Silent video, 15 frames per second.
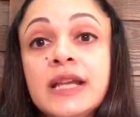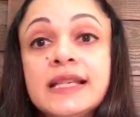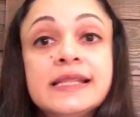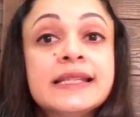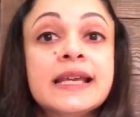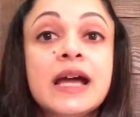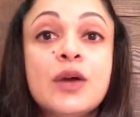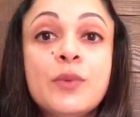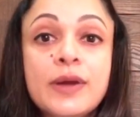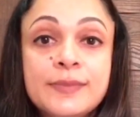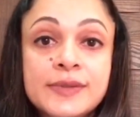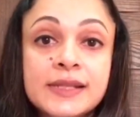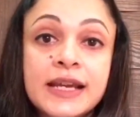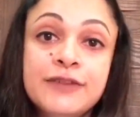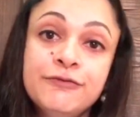SAI
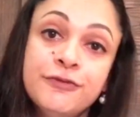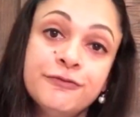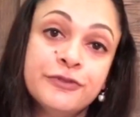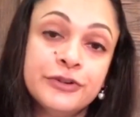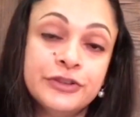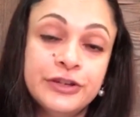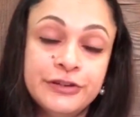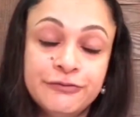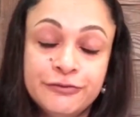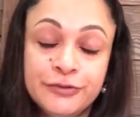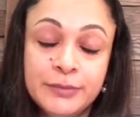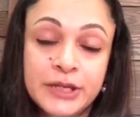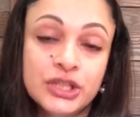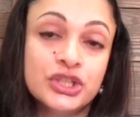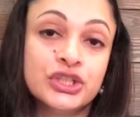website for further
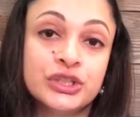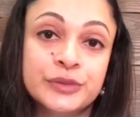information.